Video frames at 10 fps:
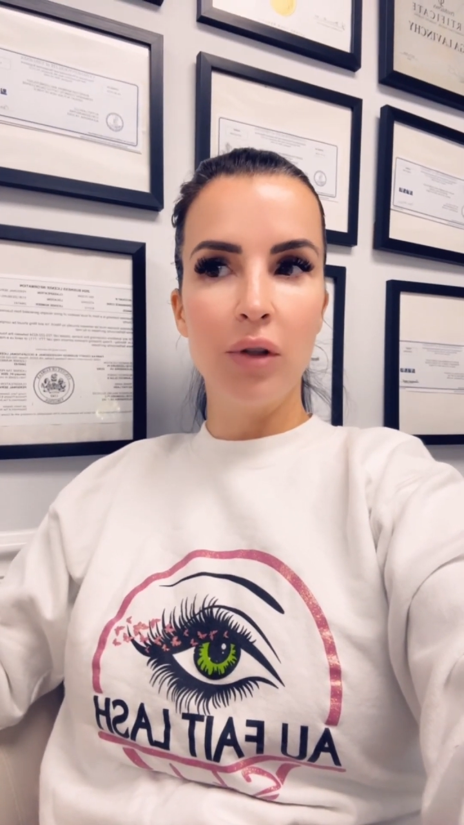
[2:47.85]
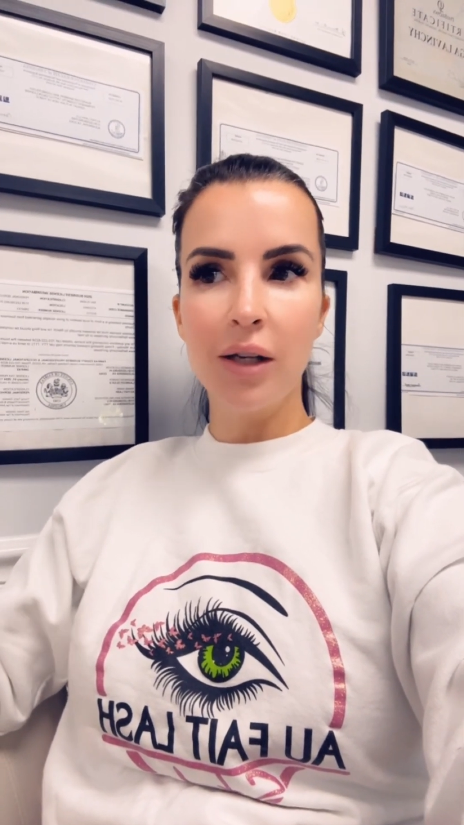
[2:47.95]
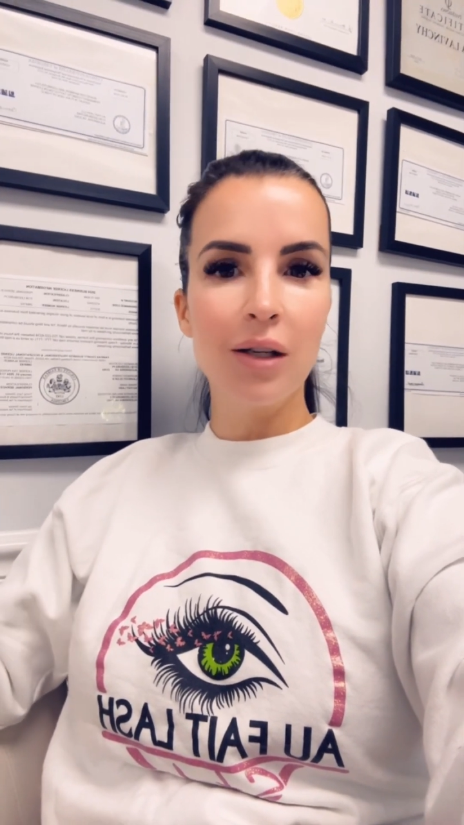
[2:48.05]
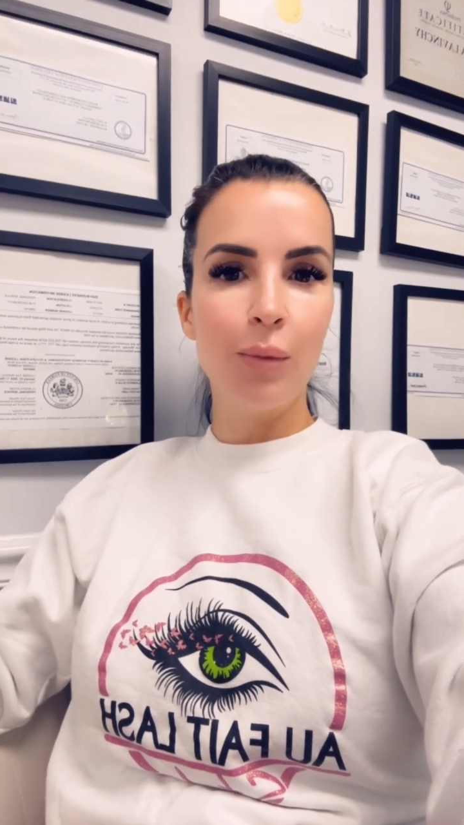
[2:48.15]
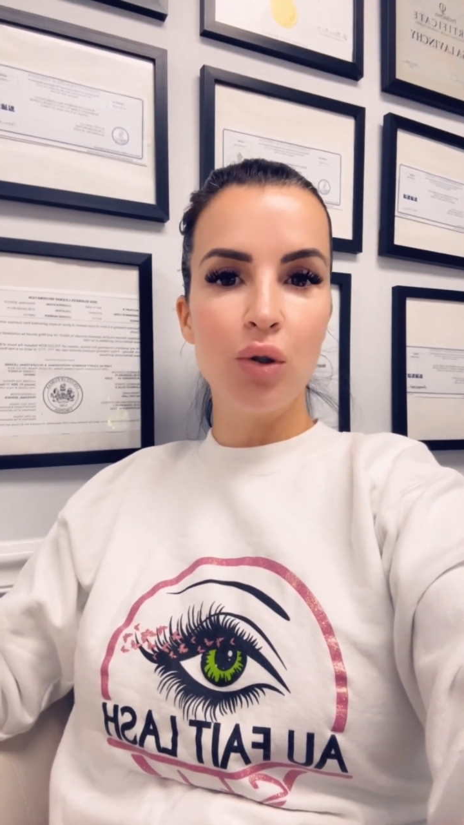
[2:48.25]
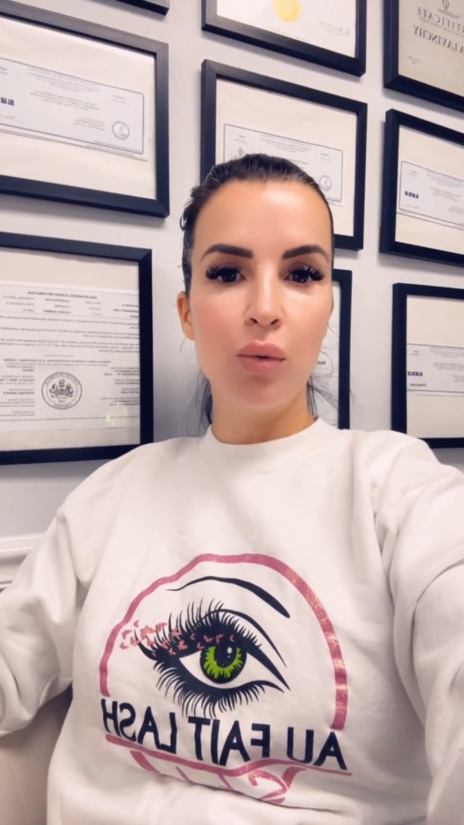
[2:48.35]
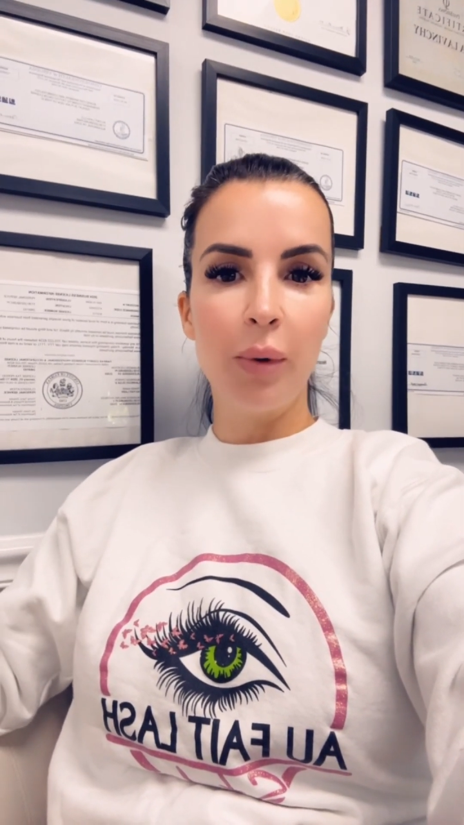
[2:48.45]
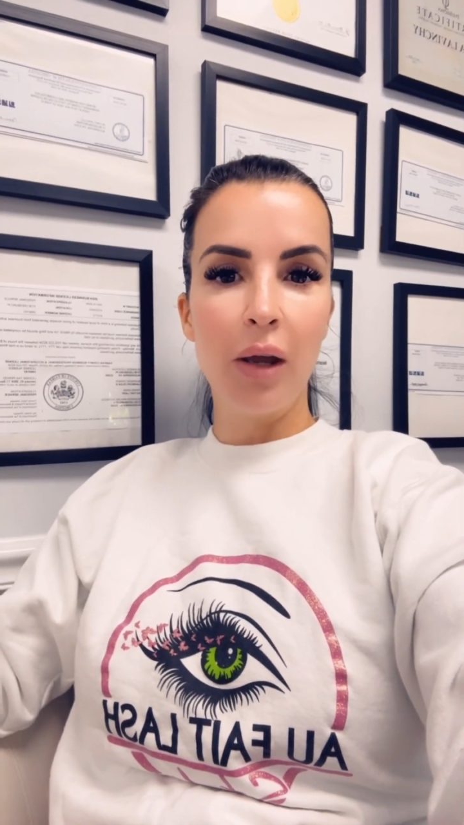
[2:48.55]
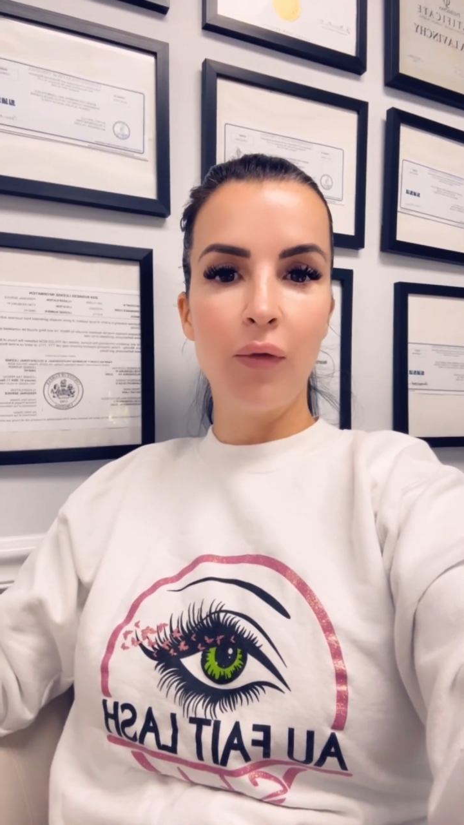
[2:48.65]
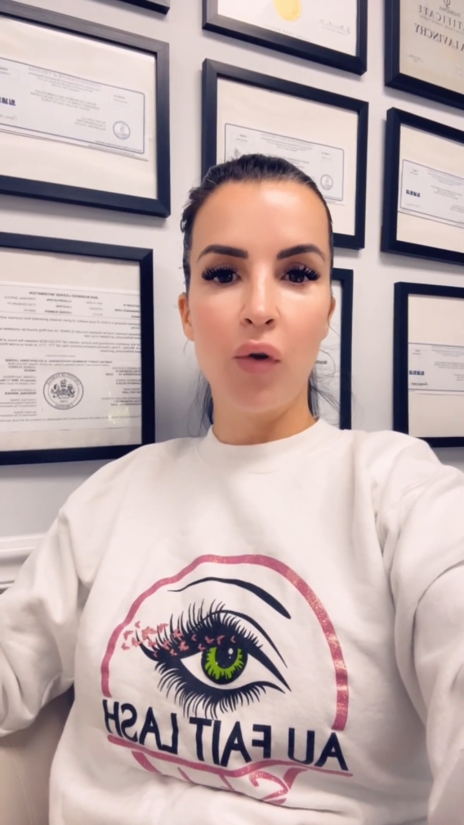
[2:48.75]
that's how much you're
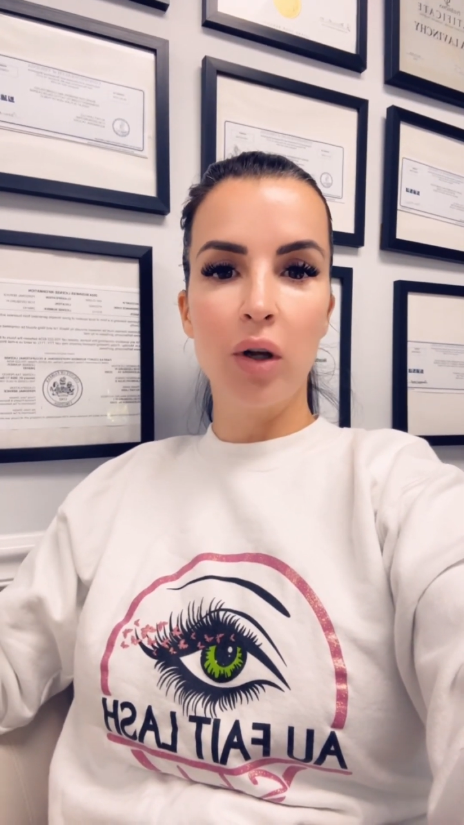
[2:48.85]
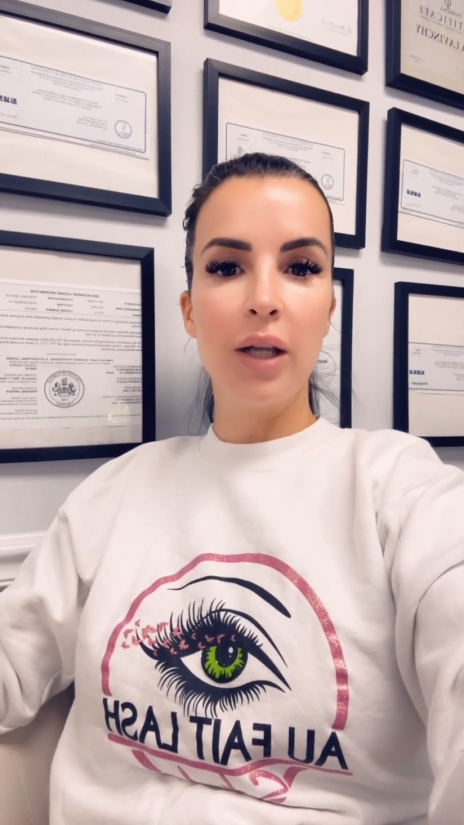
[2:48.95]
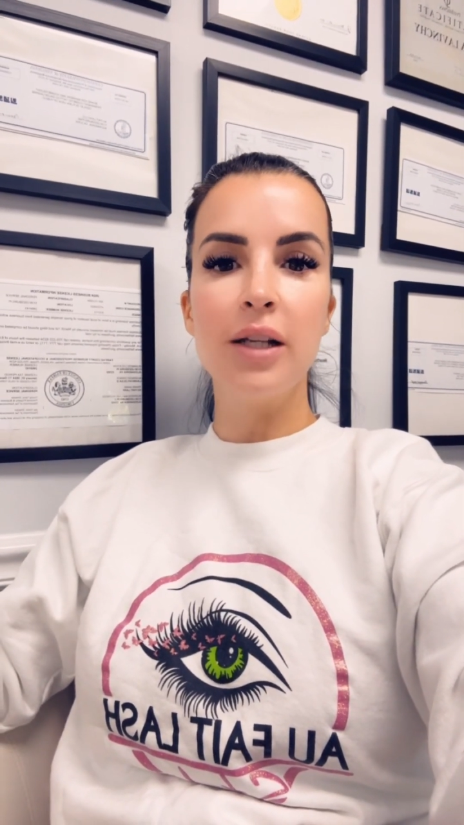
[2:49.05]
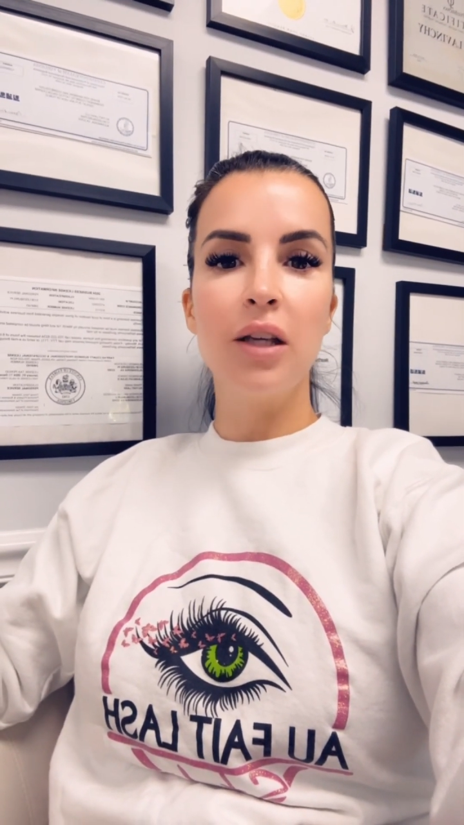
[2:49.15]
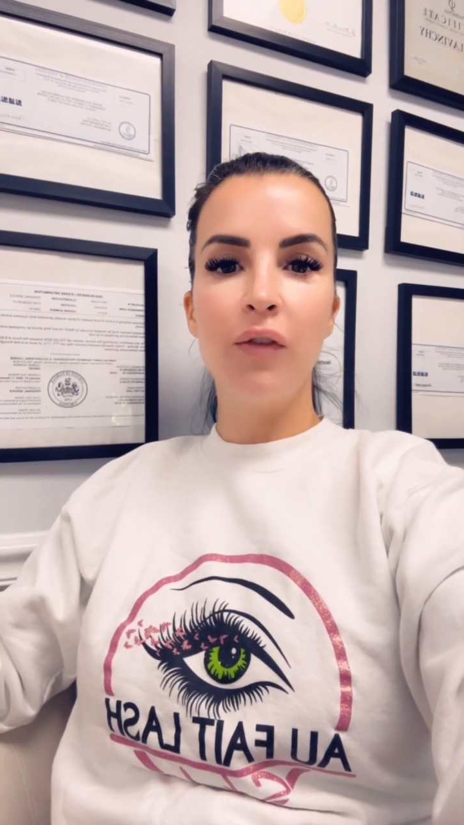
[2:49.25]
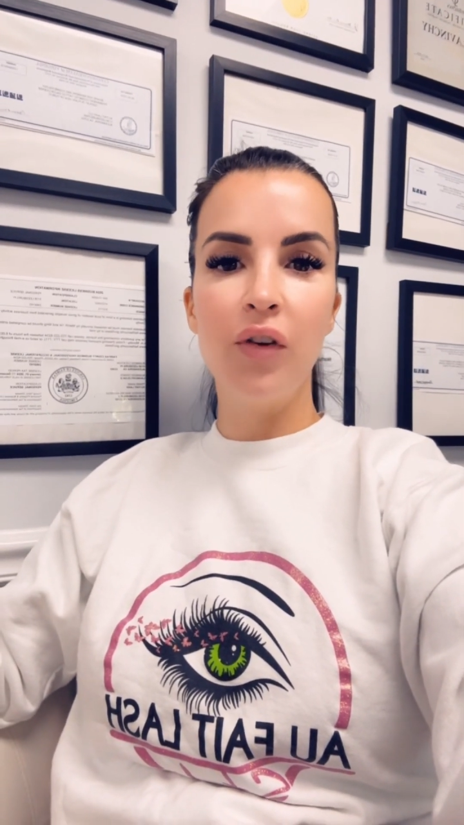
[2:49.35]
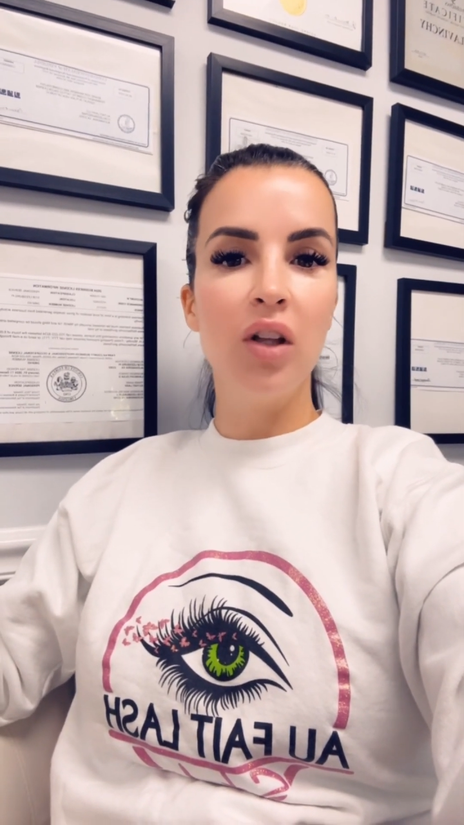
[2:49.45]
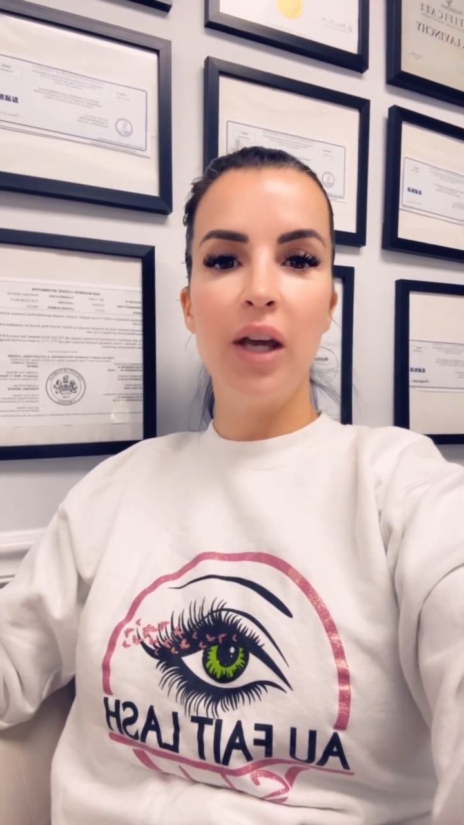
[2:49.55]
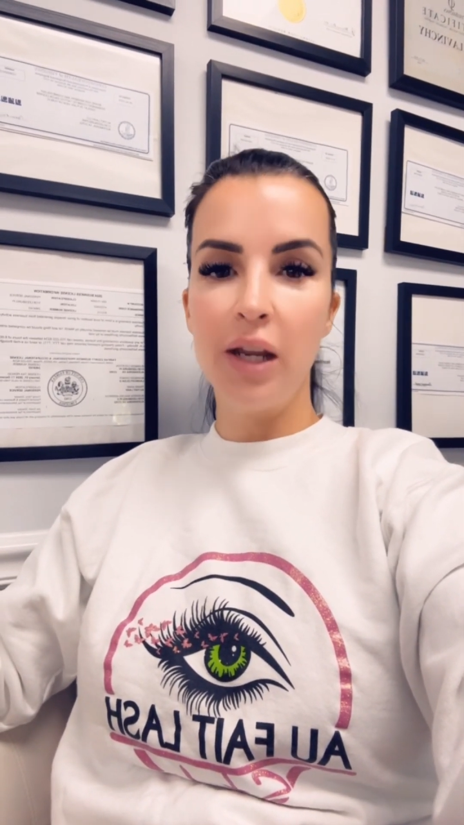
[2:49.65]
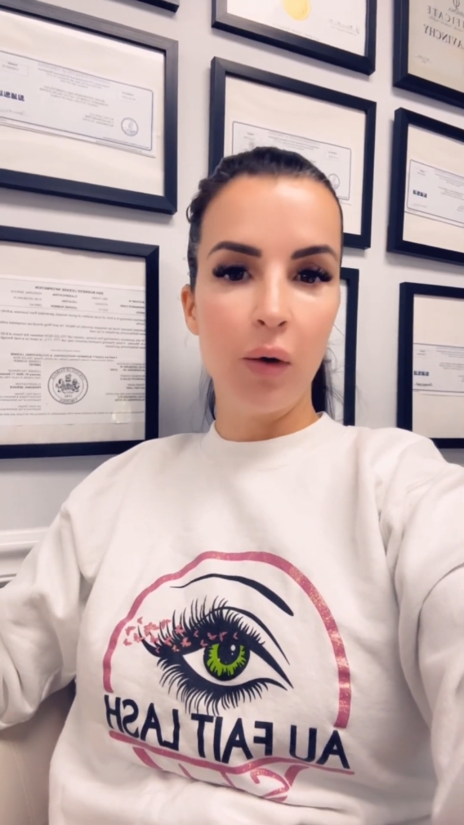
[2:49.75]
paying for a classic
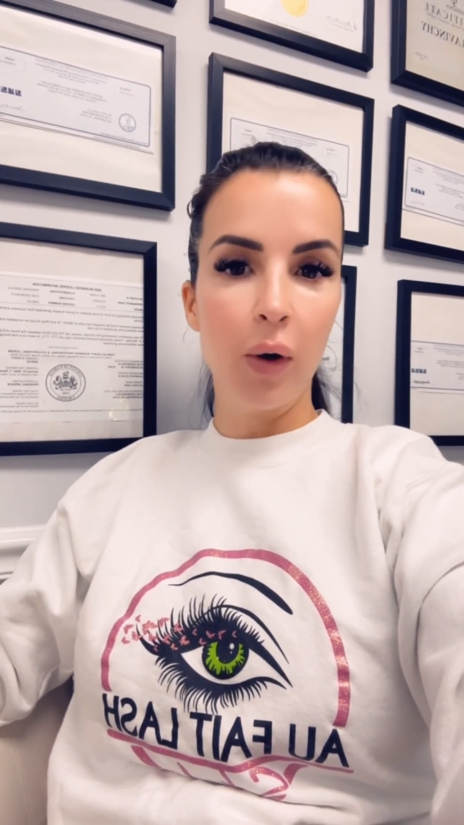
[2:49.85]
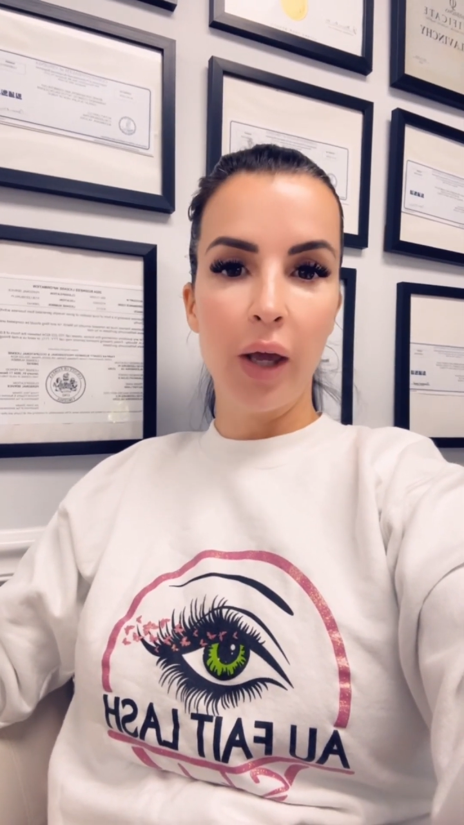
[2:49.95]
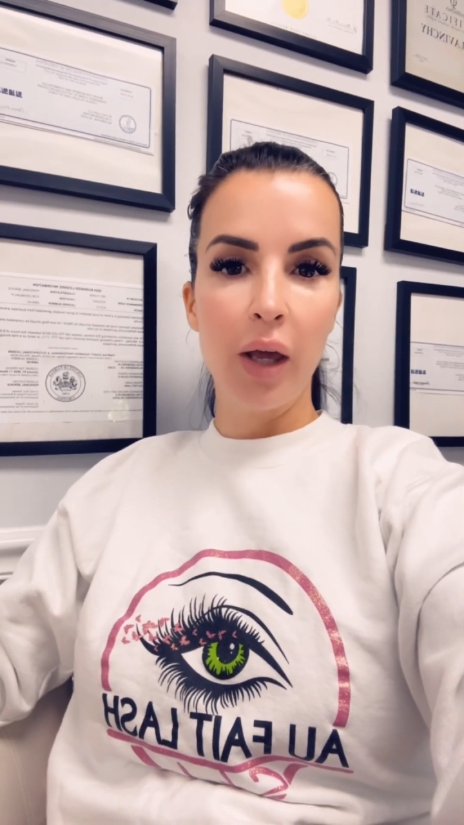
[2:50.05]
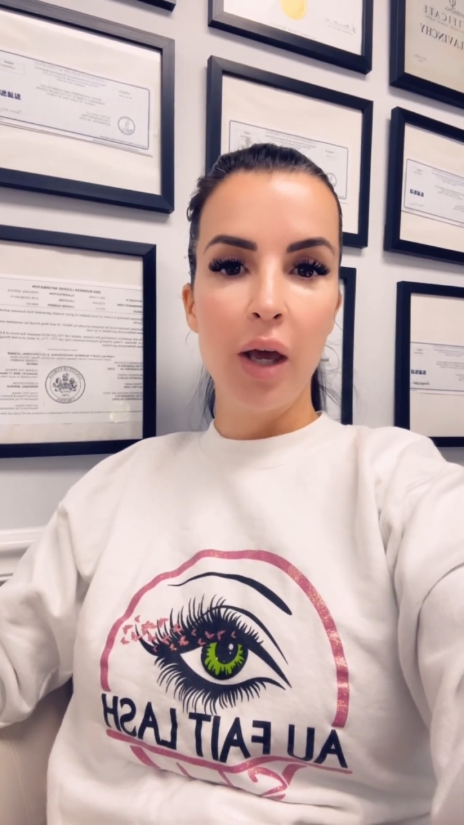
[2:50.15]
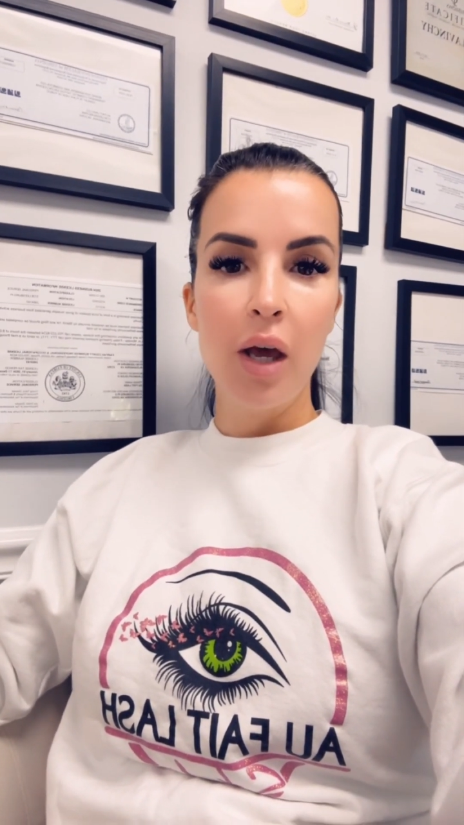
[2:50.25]
fill anyway.